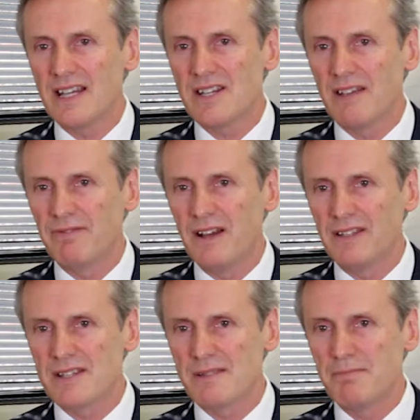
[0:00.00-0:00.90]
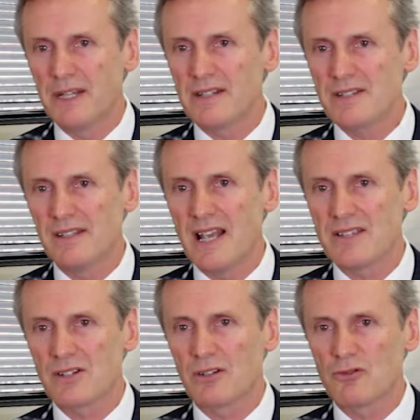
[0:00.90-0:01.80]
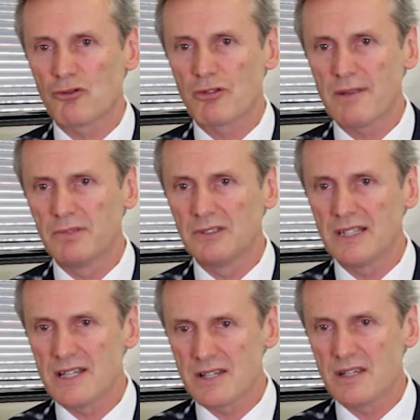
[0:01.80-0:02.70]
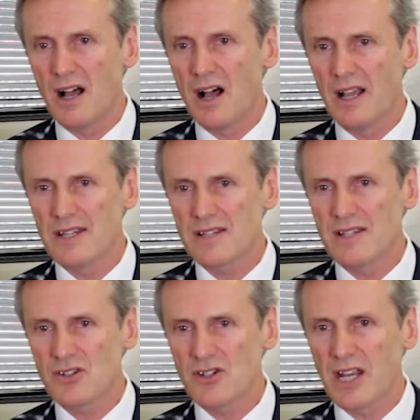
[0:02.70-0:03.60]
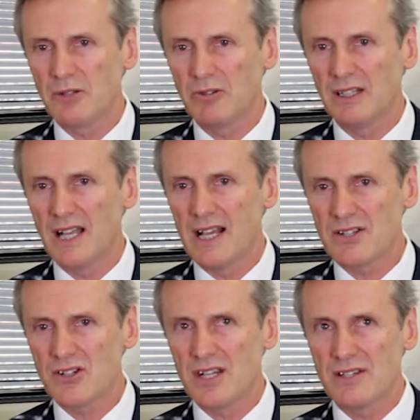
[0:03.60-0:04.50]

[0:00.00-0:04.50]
ETF fund is the biggest, and that's trebled in size since January last year.